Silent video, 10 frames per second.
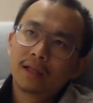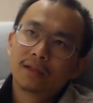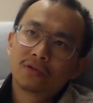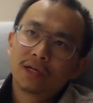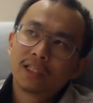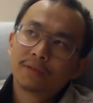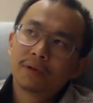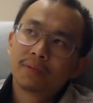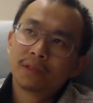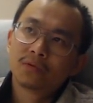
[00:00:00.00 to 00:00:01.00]
tried
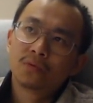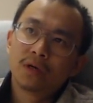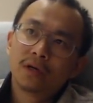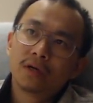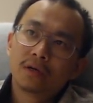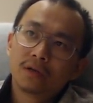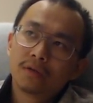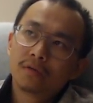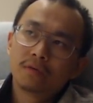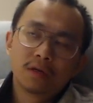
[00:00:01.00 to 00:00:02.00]
experiments where
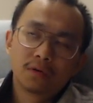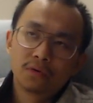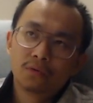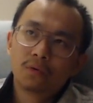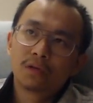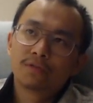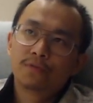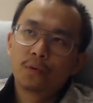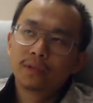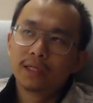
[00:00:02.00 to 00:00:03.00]
you worked
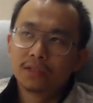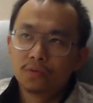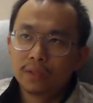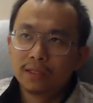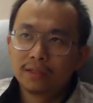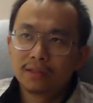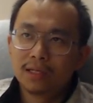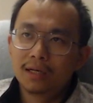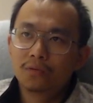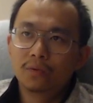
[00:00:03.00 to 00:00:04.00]
4 days a week
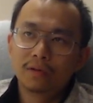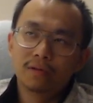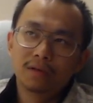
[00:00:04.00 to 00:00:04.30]
instead with